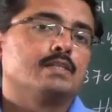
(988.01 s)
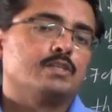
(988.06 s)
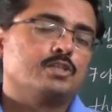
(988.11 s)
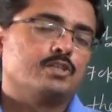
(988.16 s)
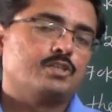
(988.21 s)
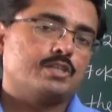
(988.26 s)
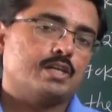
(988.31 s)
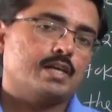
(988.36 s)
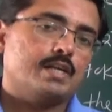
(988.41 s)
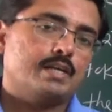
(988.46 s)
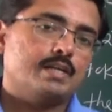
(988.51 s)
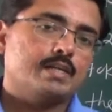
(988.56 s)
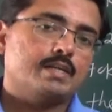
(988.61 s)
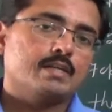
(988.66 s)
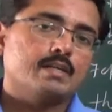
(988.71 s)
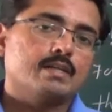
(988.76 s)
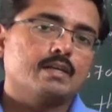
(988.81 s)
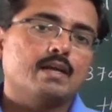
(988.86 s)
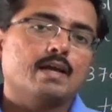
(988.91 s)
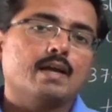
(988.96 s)
share it,
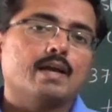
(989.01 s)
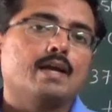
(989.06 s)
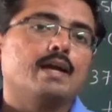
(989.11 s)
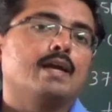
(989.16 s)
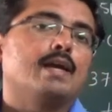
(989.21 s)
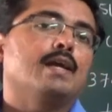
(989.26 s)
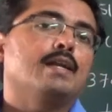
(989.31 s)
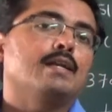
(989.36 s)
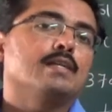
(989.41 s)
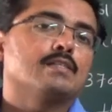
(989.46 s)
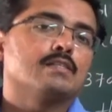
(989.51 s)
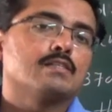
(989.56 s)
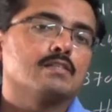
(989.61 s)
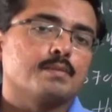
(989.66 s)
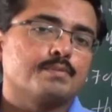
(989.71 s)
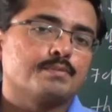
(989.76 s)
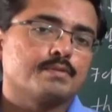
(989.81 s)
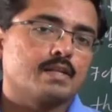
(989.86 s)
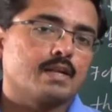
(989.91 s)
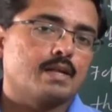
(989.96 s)
and
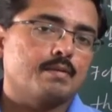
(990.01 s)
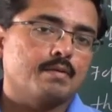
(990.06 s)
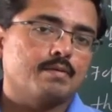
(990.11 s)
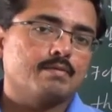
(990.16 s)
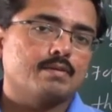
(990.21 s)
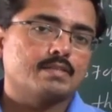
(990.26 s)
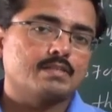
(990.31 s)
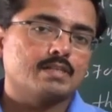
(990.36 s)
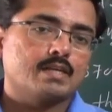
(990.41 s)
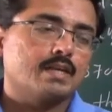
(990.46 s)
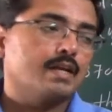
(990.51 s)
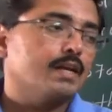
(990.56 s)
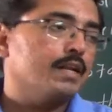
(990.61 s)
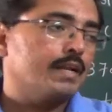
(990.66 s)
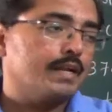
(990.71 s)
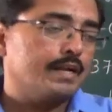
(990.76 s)
subscribe our channel,